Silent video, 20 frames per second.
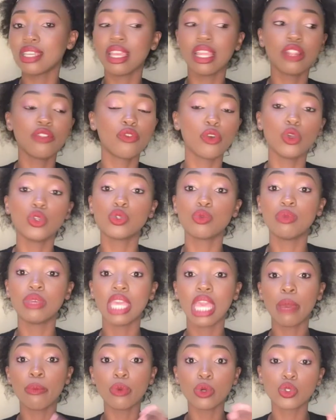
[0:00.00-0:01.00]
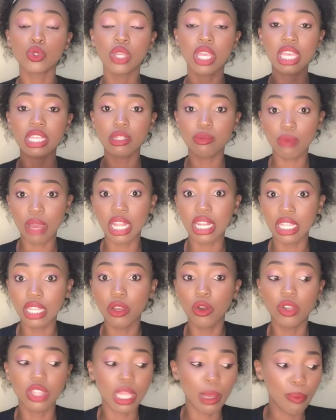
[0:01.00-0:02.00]
in for you to be able to get money
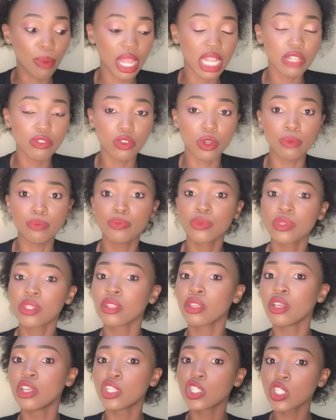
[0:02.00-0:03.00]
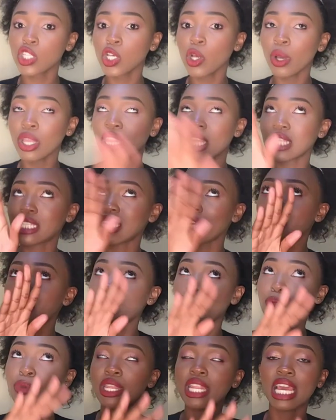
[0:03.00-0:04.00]
on the platform. So when they sent
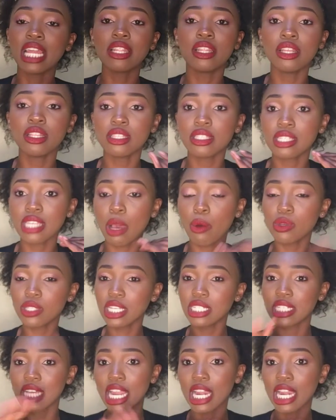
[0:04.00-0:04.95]
the PIN, I wasn't